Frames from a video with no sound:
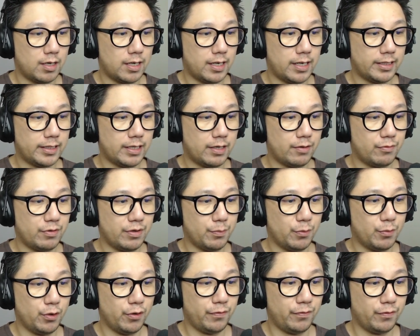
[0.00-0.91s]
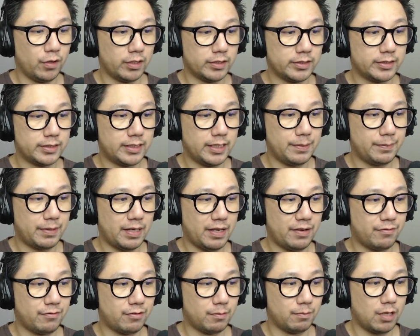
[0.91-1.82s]
and then remove non-Steam
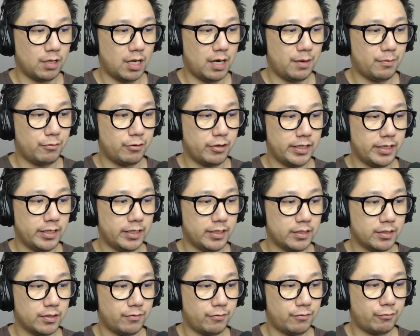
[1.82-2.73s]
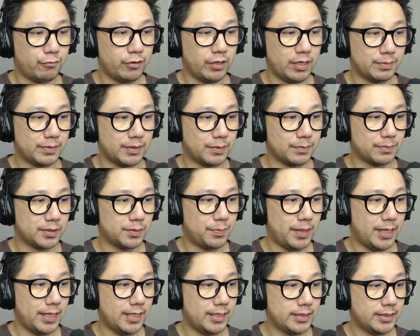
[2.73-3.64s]
game from library, free up some
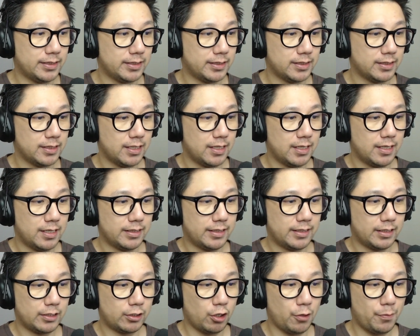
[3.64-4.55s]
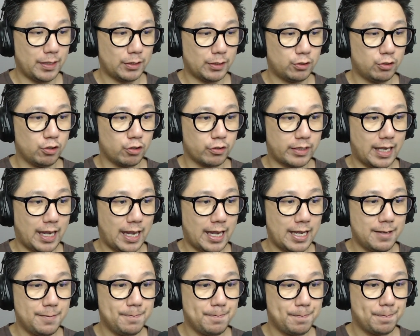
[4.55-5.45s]
space. Then go back to your
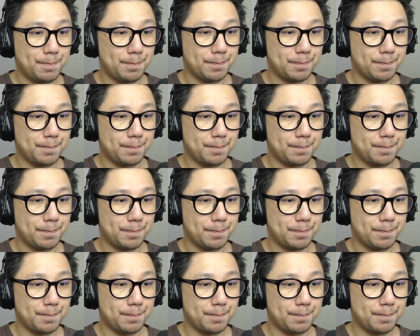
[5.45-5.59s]
game.